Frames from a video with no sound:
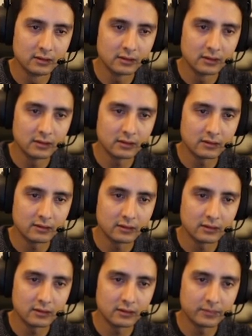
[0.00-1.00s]
he's
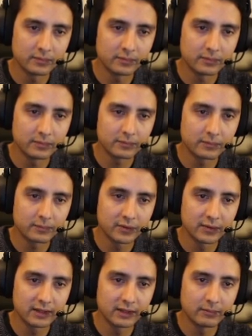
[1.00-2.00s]
gonna put
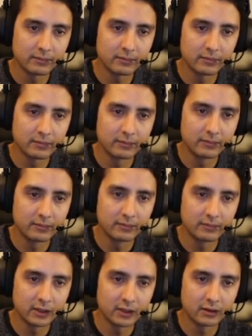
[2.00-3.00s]
them
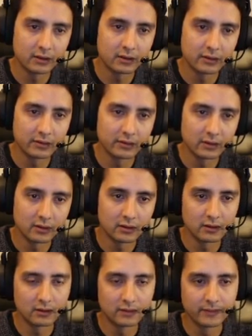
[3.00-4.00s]
on
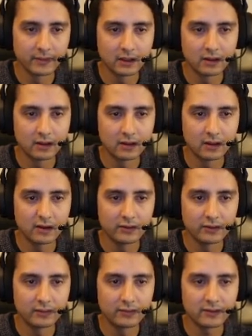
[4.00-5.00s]
the
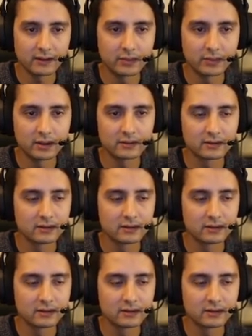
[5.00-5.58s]
flat part.